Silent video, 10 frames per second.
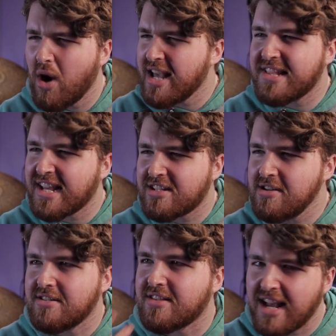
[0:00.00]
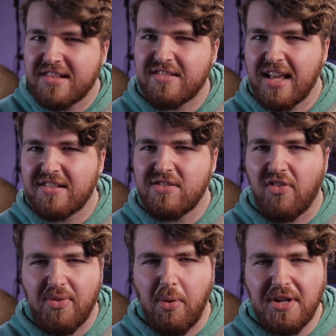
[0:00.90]
why is that good? That's, that's
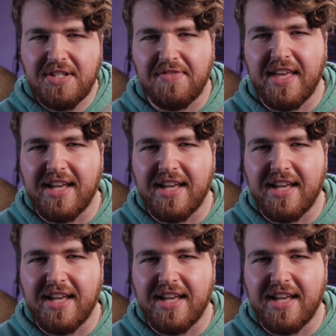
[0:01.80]
not the point of